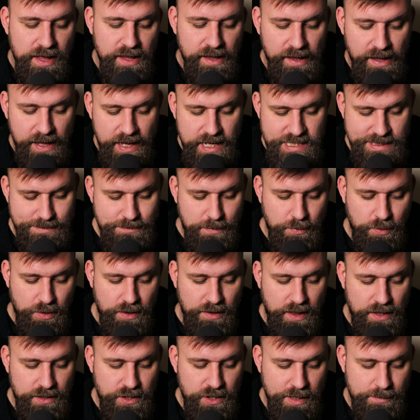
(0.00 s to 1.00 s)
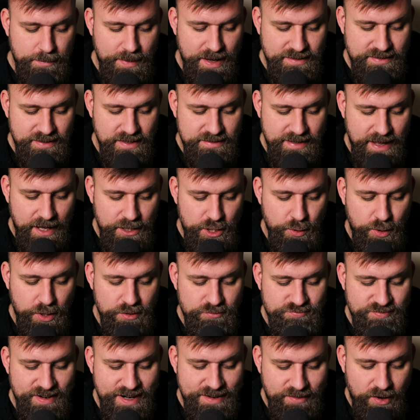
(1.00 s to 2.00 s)
Each model in that unit makes an attack. You
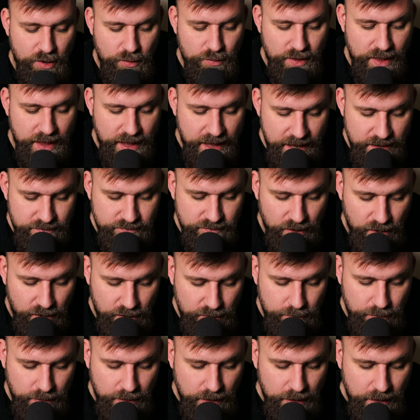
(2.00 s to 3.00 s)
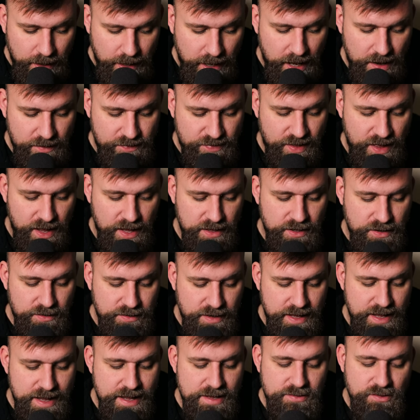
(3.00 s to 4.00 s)
can reroll the hit roll. If that
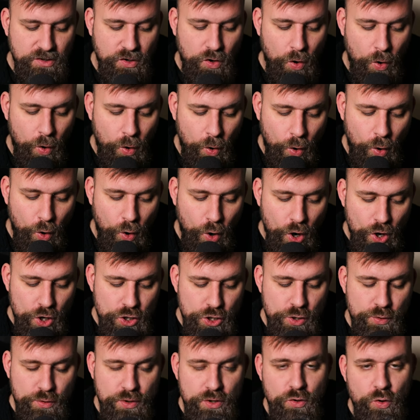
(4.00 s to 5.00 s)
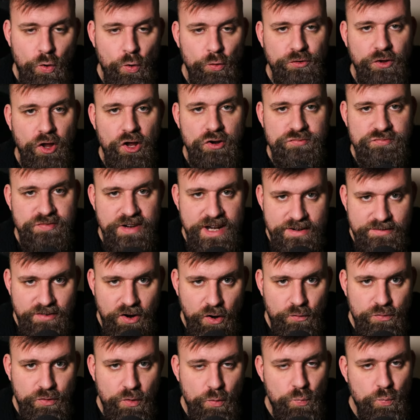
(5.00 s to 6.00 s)
unit is core, you can also
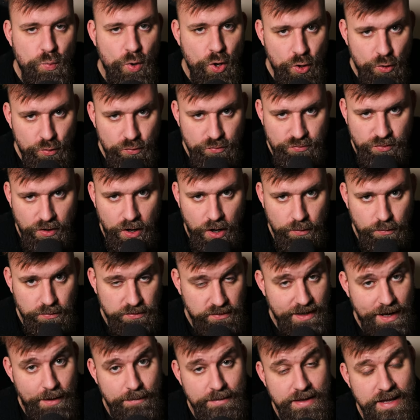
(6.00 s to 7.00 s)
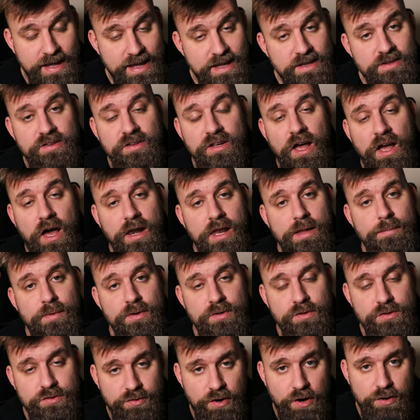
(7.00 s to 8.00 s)
reroll the wound roll. So now he is a
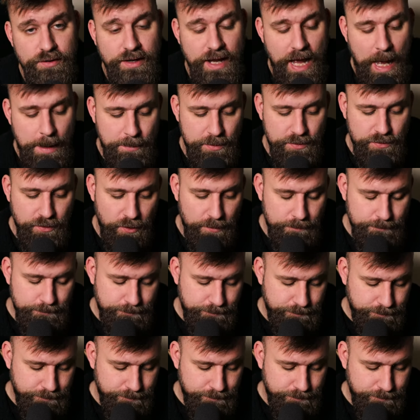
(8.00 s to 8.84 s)
Gulliman stroke Abaddon.